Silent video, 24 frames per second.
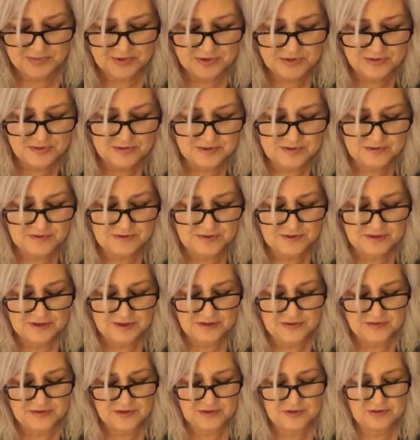beautiful
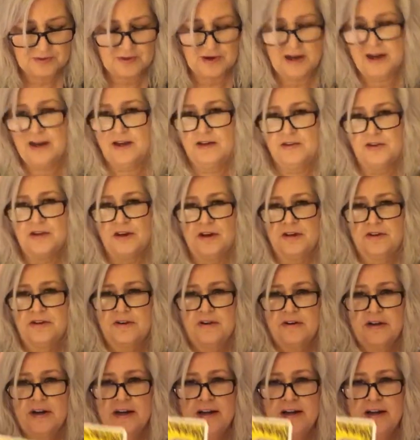in the crown on her